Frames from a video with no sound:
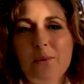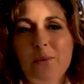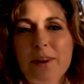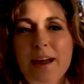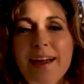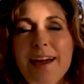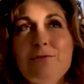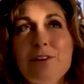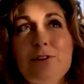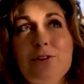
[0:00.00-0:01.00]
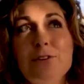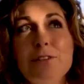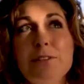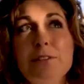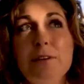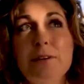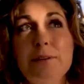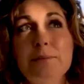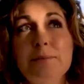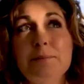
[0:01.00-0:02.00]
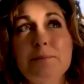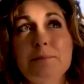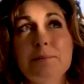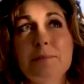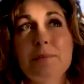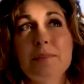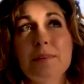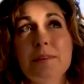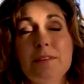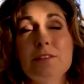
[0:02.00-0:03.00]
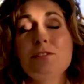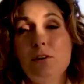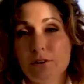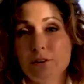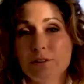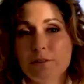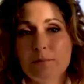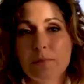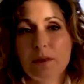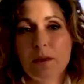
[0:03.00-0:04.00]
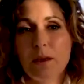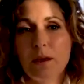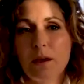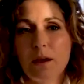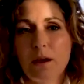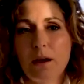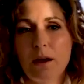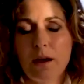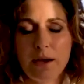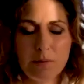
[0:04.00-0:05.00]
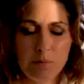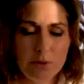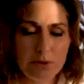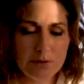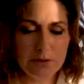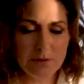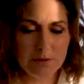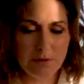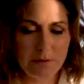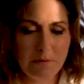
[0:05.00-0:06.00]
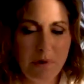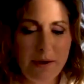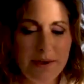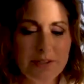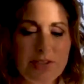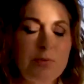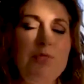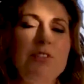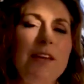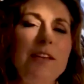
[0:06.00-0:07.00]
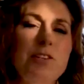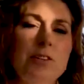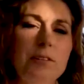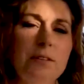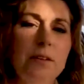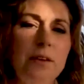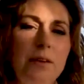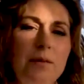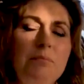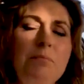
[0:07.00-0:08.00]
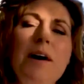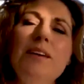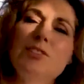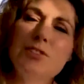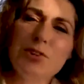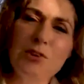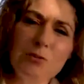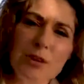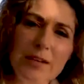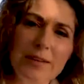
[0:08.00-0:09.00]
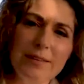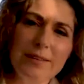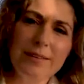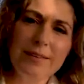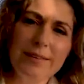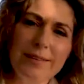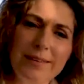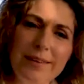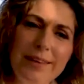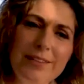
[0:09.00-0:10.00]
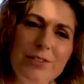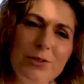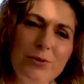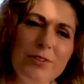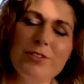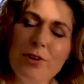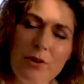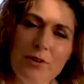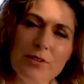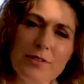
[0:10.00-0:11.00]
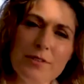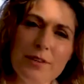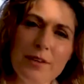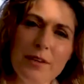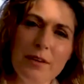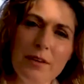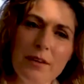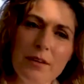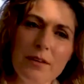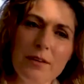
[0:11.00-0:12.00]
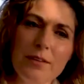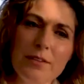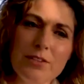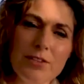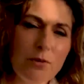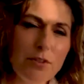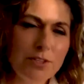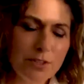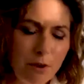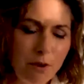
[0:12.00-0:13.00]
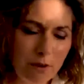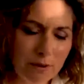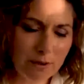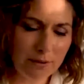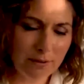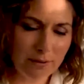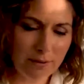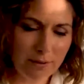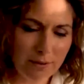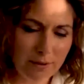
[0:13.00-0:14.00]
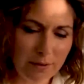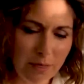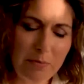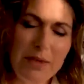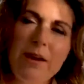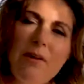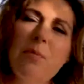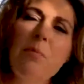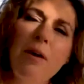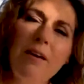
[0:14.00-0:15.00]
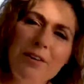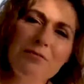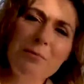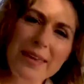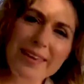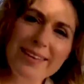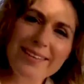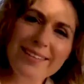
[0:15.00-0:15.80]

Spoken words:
When I have recorded the songs, I put my interpretation, my story into the songs, so the song become a part of me,